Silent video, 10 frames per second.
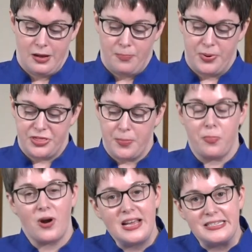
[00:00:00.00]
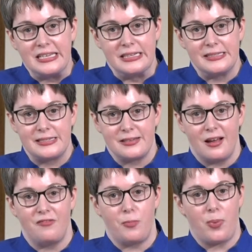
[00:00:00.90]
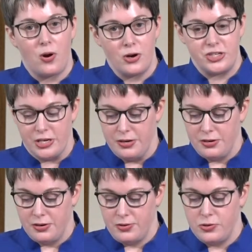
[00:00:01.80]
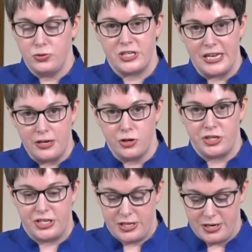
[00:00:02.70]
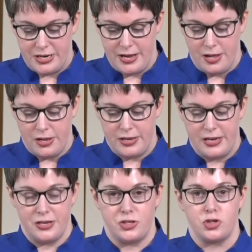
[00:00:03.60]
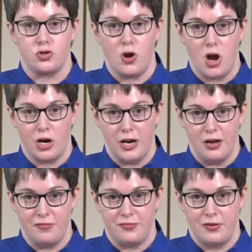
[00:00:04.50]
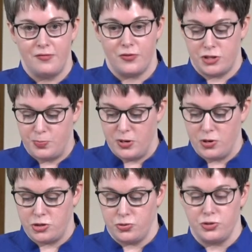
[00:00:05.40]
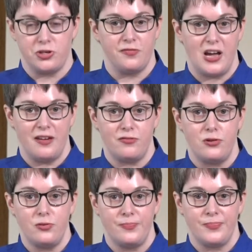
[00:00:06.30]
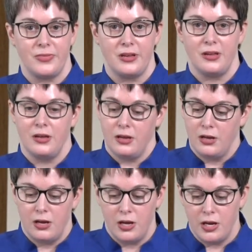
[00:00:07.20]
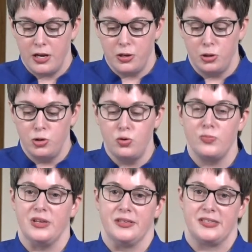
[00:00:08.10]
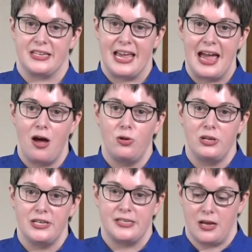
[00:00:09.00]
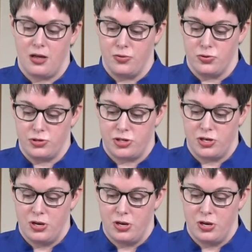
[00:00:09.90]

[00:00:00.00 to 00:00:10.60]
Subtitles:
but the presence of a person whose inner citadel is strong enough for spiritual survival illumines countless others,